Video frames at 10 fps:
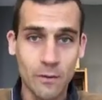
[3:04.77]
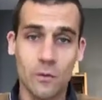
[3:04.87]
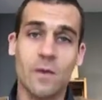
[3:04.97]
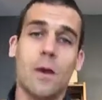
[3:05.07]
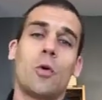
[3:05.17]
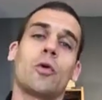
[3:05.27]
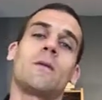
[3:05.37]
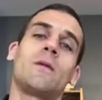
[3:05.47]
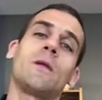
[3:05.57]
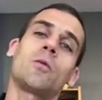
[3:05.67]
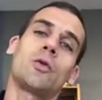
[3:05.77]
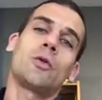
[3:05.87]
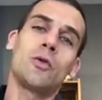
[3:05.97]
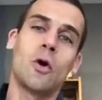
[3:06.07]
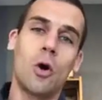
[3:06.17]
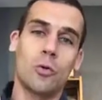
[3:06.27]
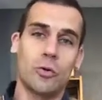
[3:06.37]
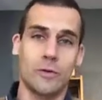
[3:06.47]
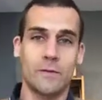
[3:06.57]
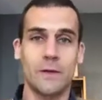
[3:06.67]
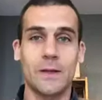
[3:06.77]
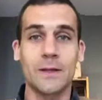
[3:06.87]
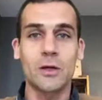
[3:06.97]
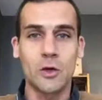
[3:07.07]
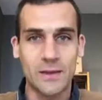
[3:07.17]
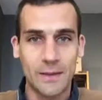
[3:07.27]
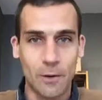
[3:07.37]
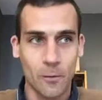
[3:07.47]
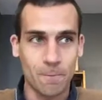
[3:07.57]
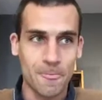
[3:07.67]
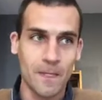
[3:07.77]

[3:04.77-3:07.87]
So these were two growers in Côte des Blancs.